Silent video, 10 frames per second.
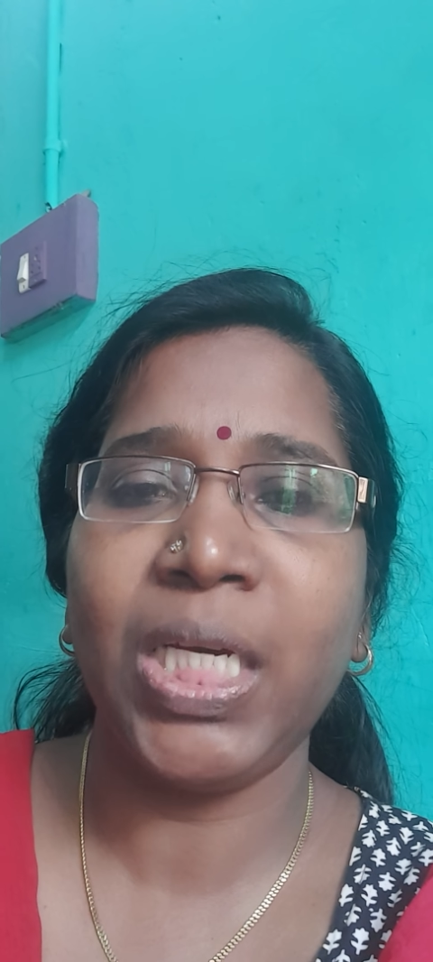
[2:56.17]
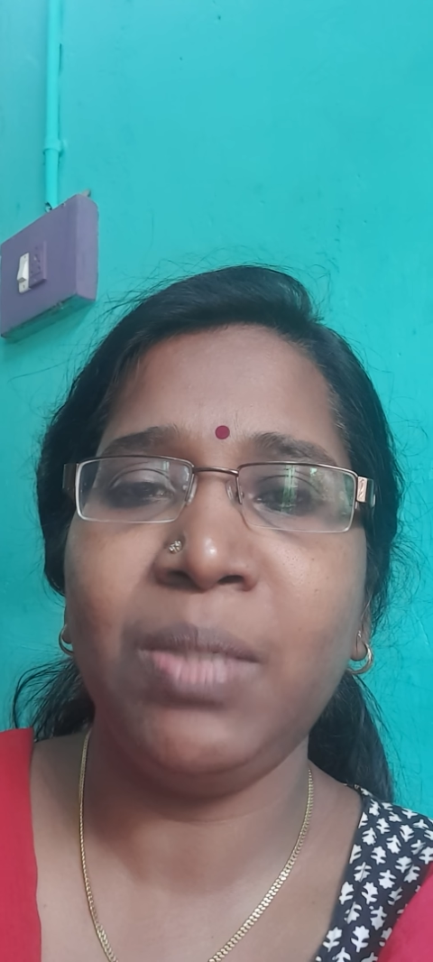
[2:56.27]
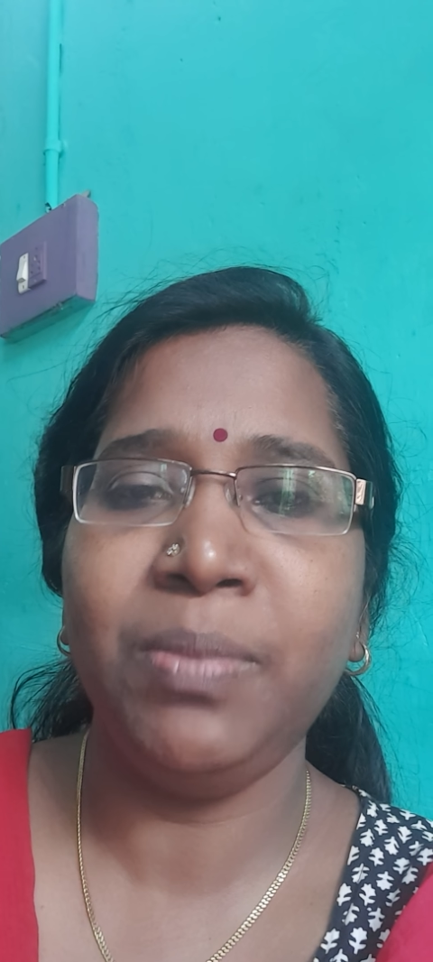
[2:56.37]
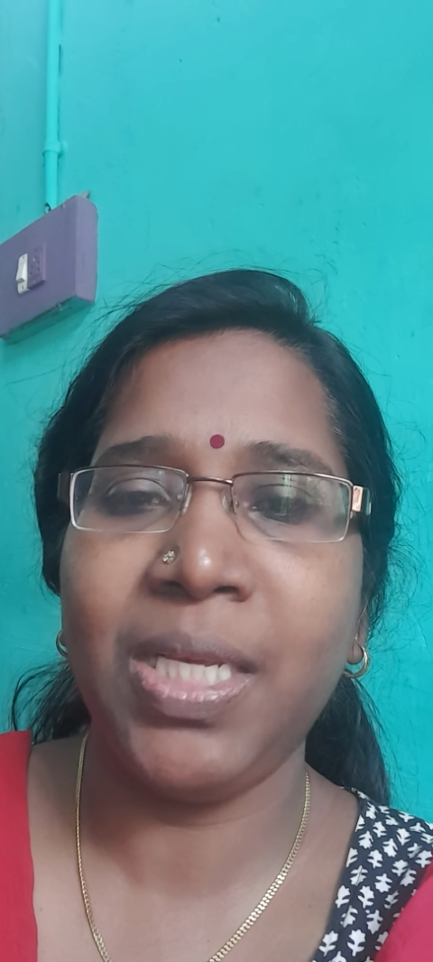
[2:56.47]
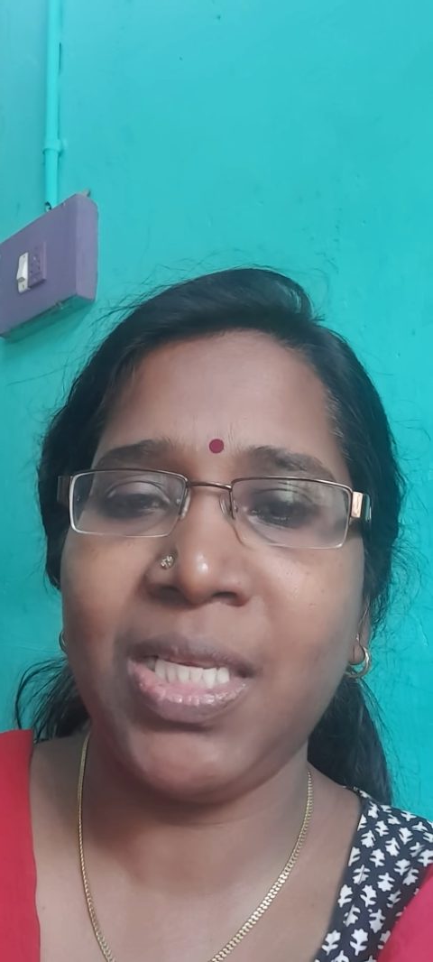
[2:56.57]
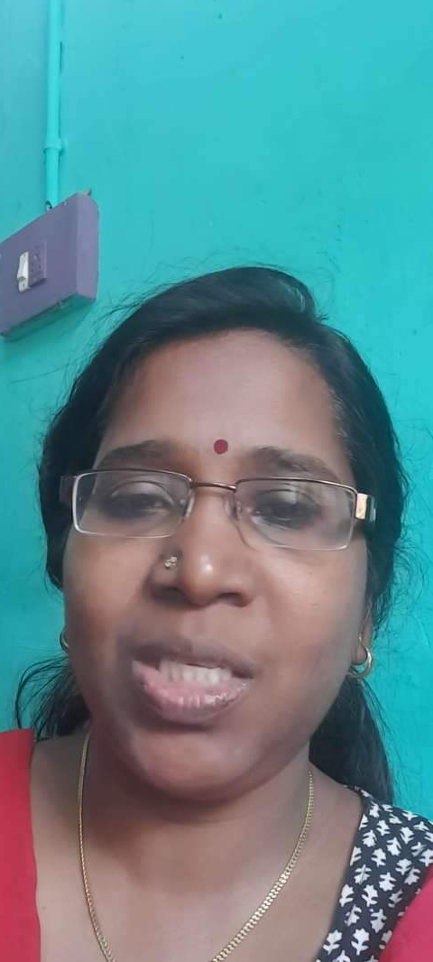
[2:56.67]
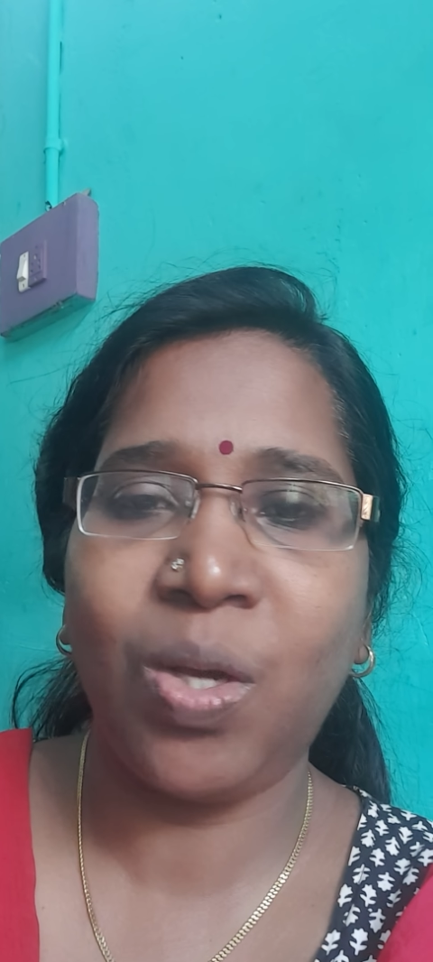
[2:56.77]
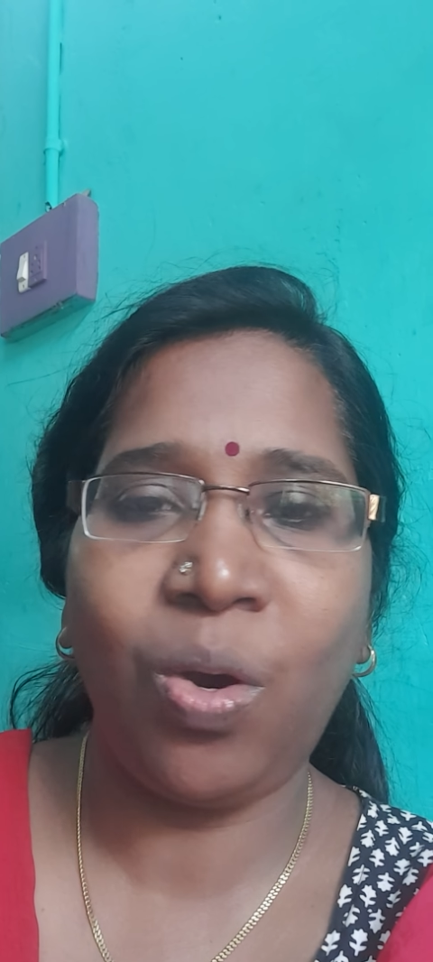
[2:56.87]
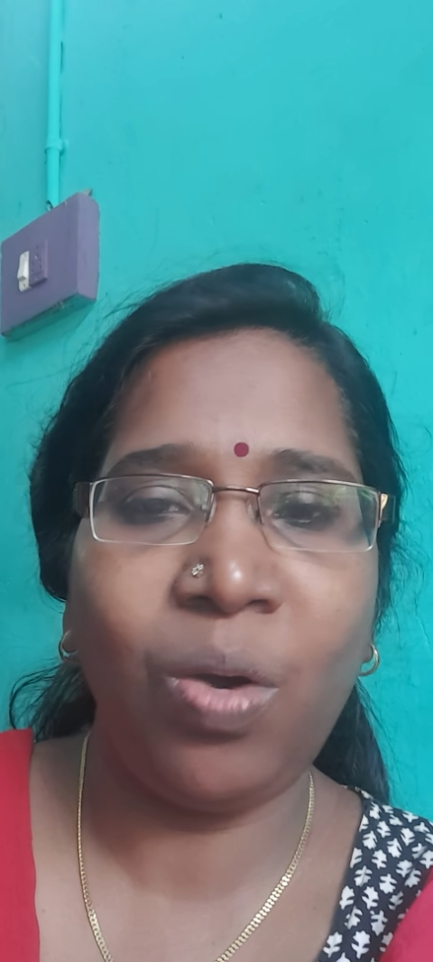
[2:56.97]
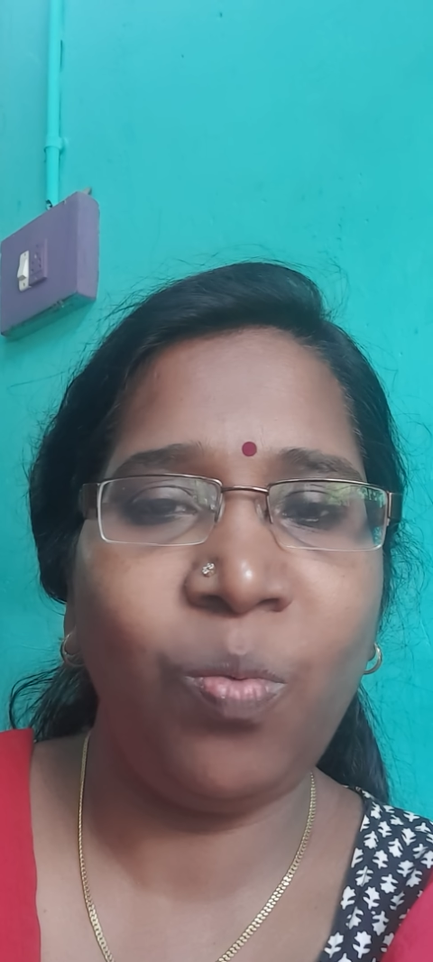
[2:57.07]
term is
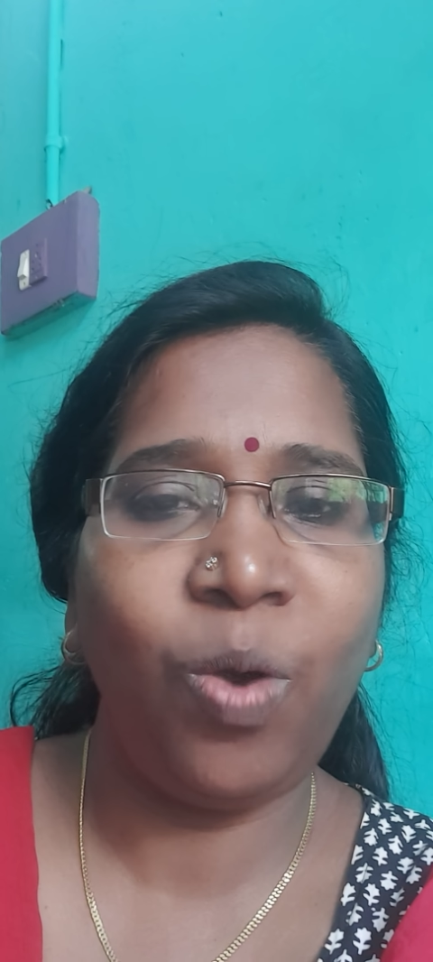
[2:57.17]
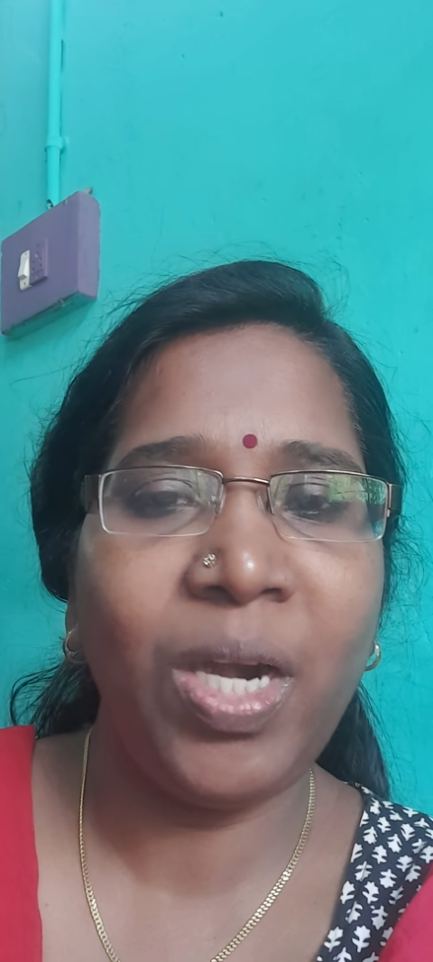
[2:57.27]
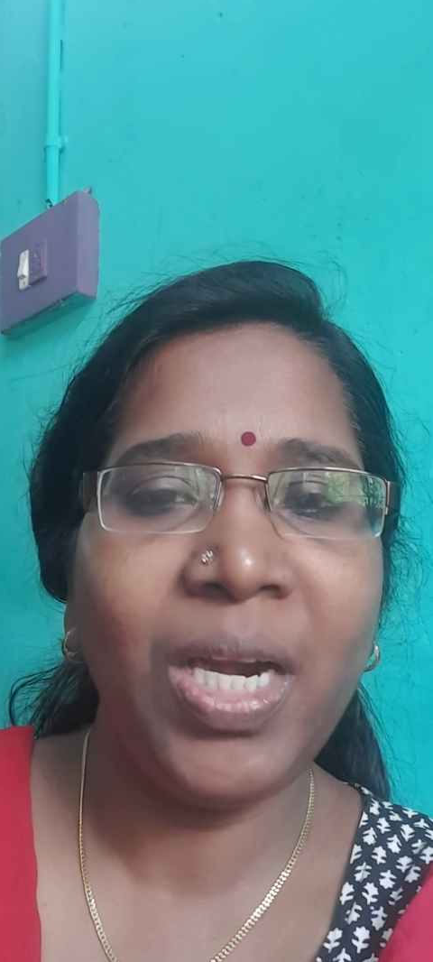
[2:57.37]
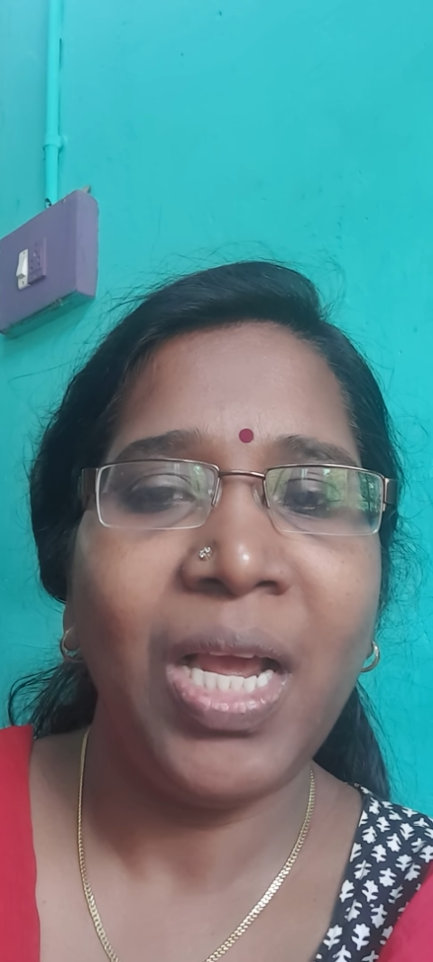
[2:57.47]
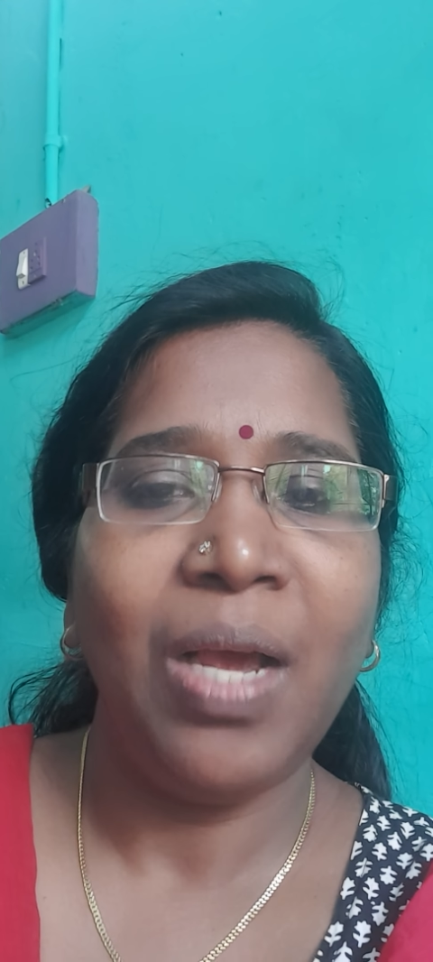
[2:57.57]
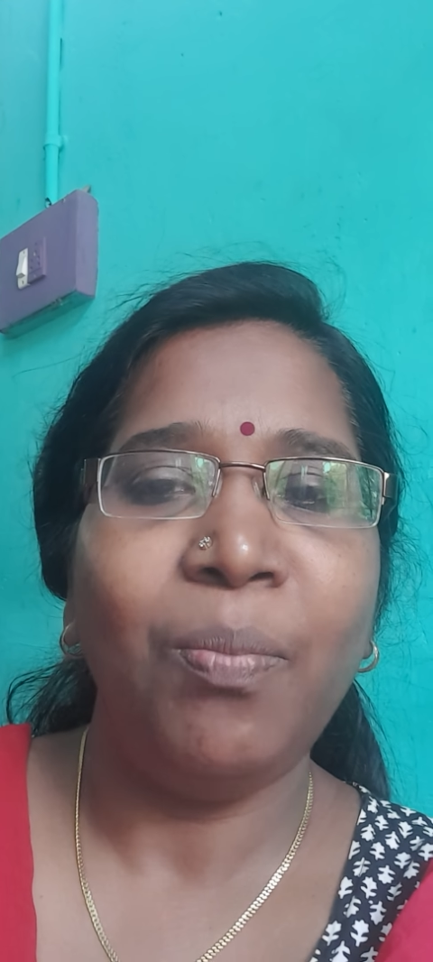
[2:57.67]
called what?